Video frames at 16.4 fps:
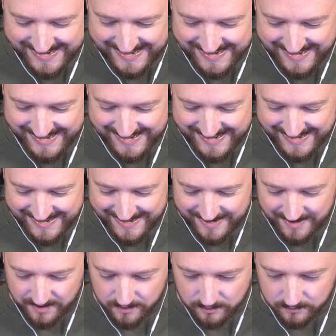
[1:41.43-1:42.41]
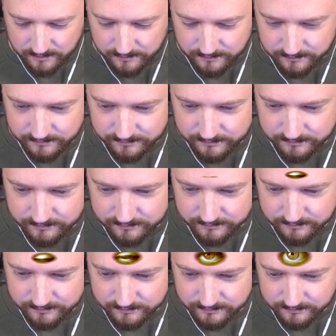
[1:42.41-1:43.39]

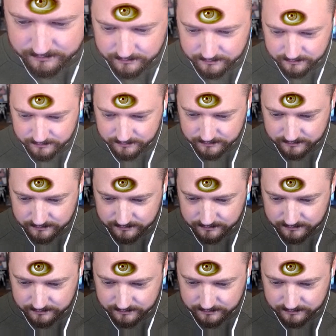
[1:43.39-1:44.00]
[no speech]